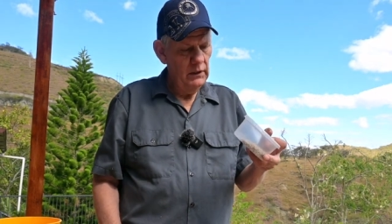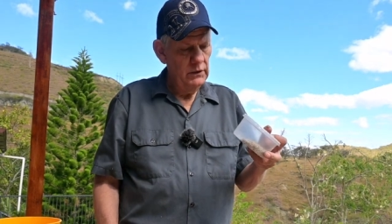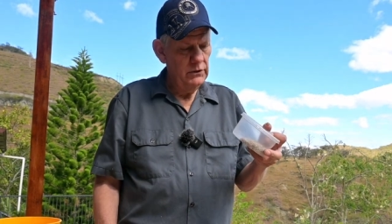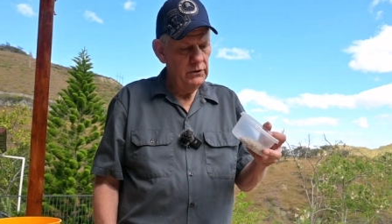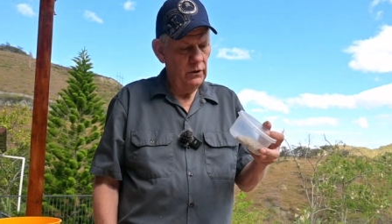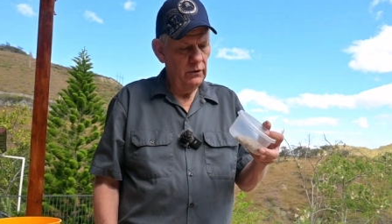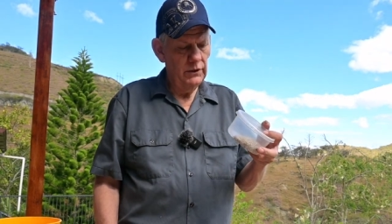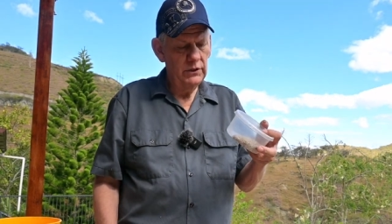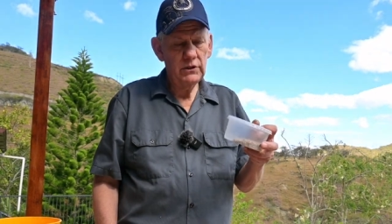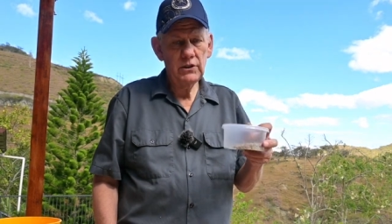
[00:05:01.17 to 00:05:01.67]

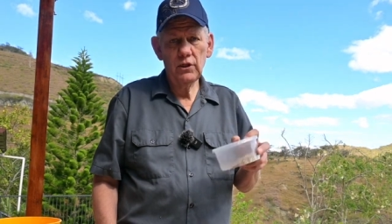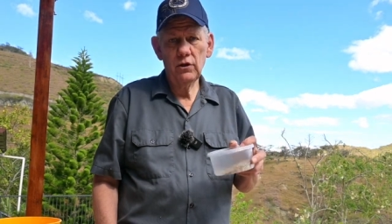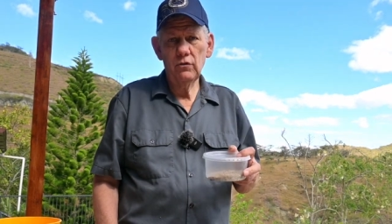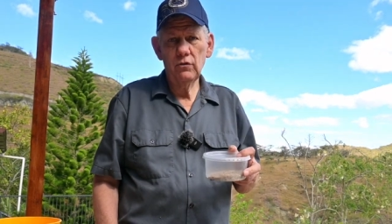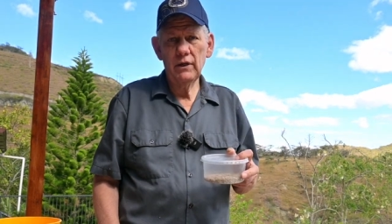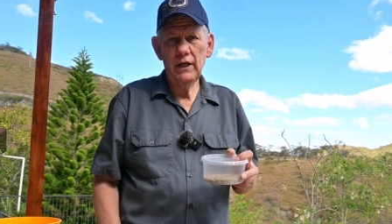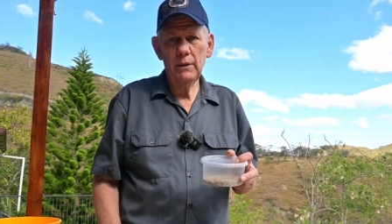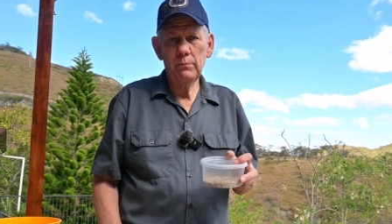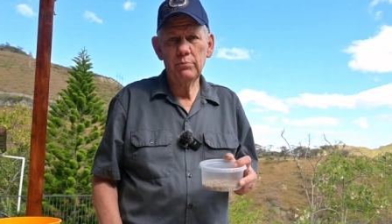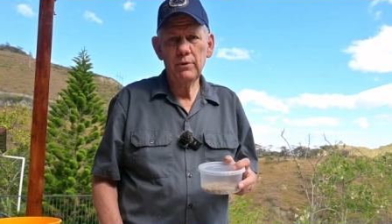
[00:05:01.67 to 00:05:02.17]
So this is a
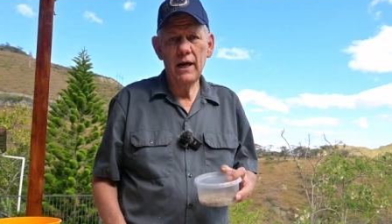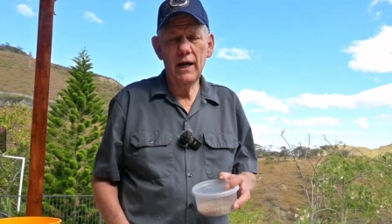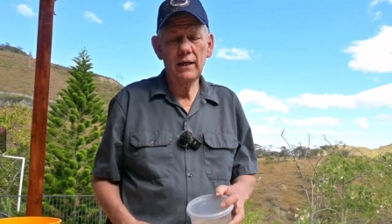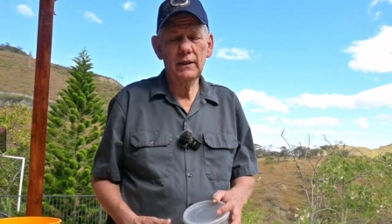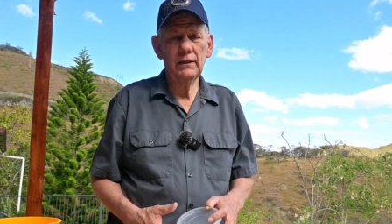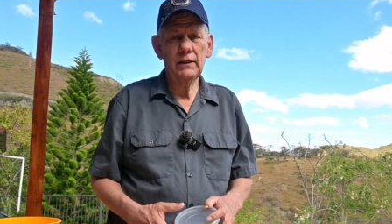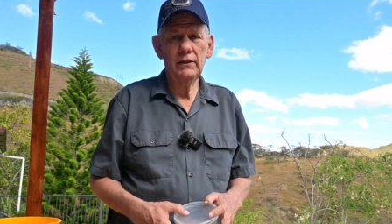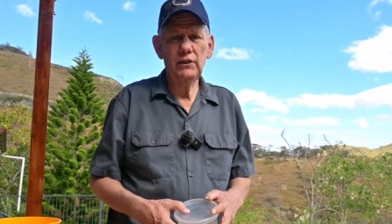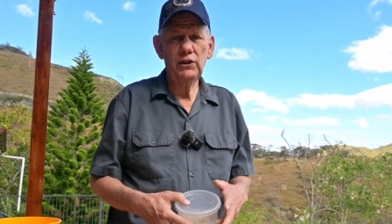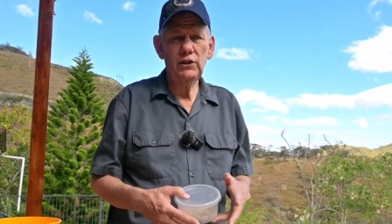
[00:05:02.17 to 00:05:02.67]
great
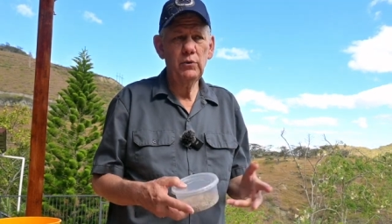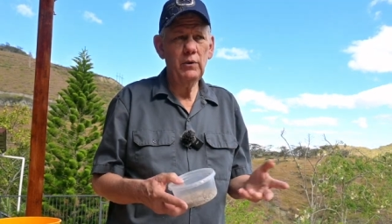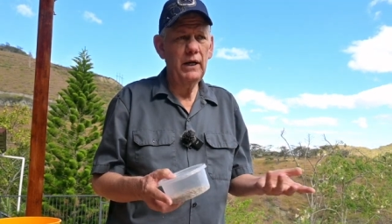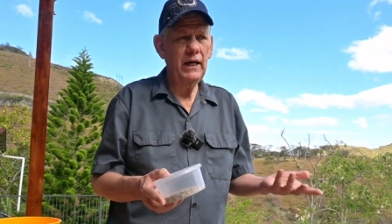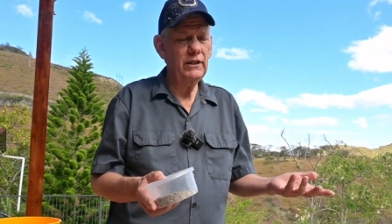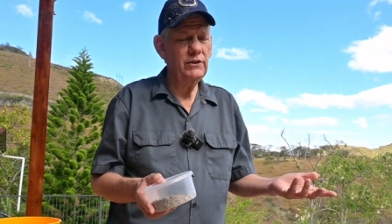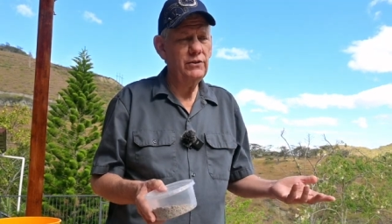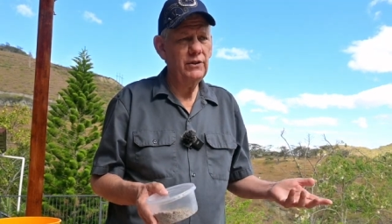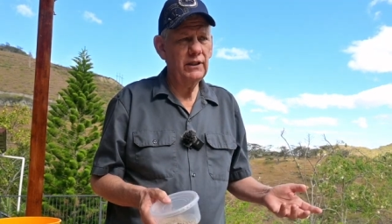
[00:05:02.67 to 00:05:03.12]
product in the U.S.